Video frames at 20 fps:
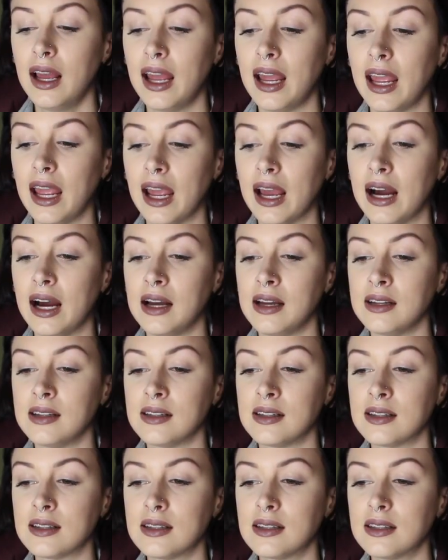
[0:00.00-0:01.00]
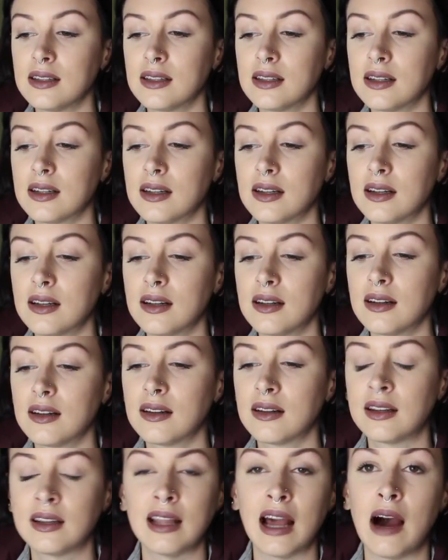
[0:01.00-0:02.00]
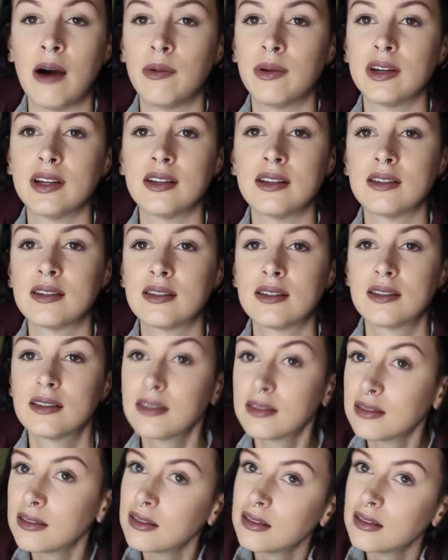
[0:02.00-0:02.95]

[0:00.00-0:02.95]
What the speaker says: And that was,